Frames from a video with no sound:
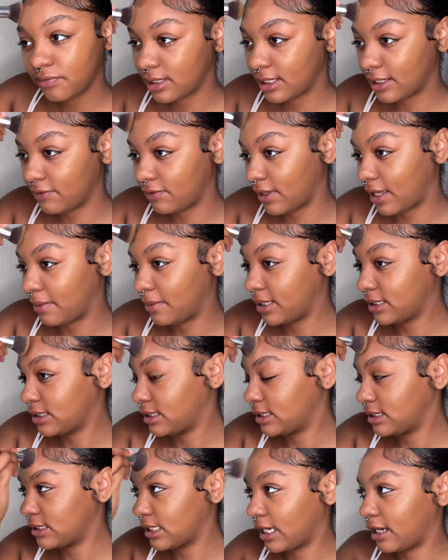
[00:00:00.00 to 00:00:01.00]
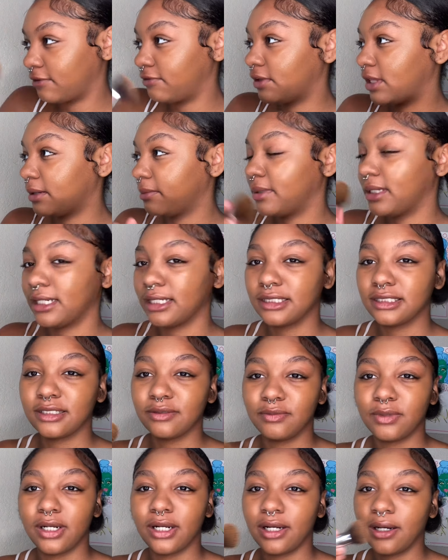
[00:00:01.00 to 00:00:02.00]
if that makes sense. Like I feel like I'm getting
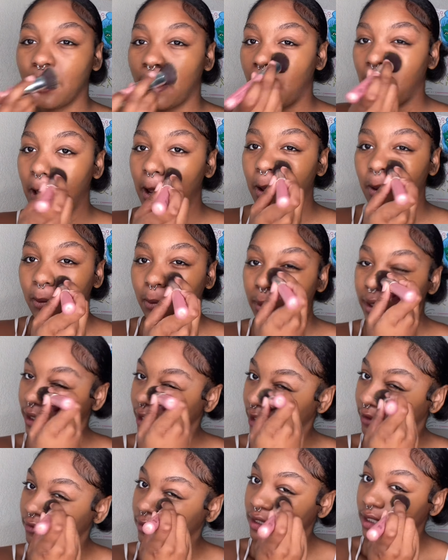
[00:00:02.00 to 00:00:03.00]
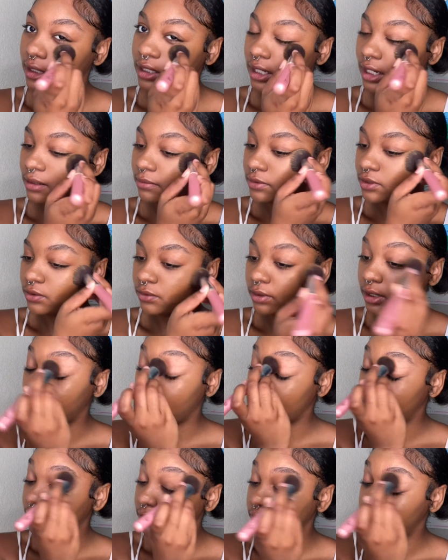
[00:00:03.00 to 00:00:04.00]
somewhere with everything that I'm doing, I
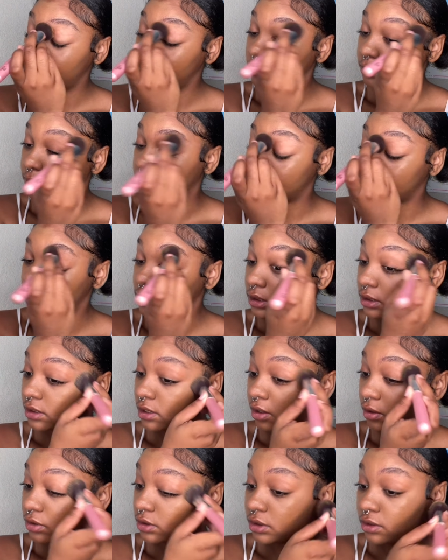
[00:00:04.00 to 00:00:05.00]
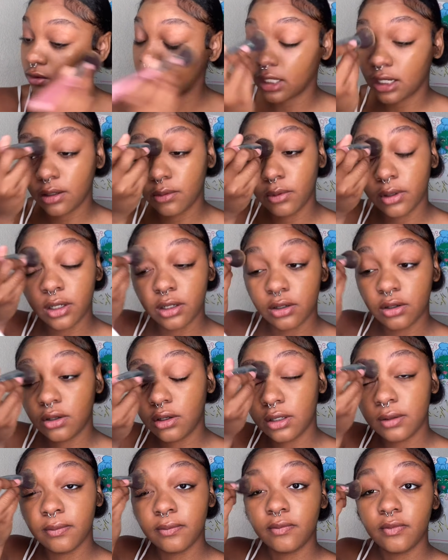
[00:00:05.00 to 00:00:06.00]
have a few businesses also that I'm working
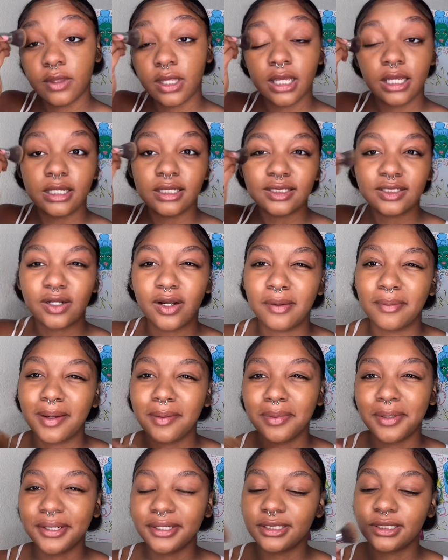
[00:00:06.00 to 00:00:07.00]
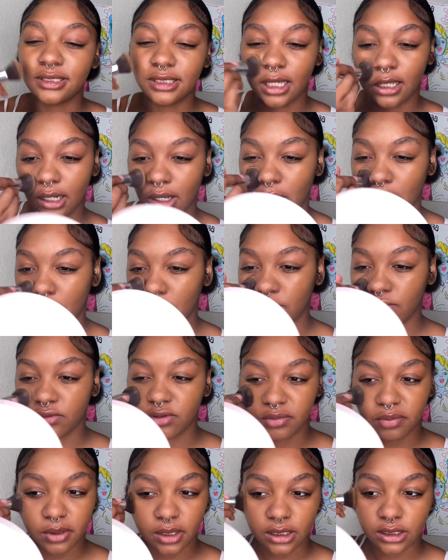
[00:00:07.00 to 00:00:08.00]
on. Sorry, my brain is just kind of all over the
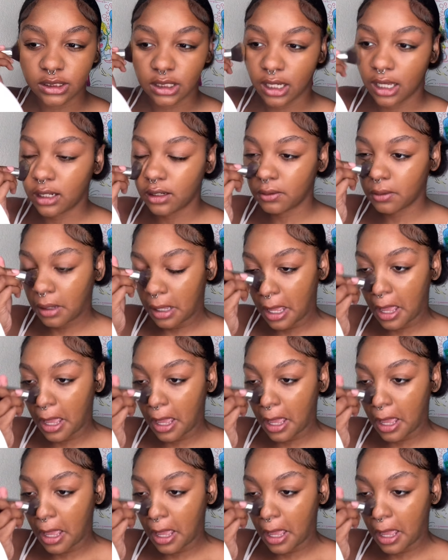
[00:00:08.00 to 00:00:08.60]
place. Like, I don't,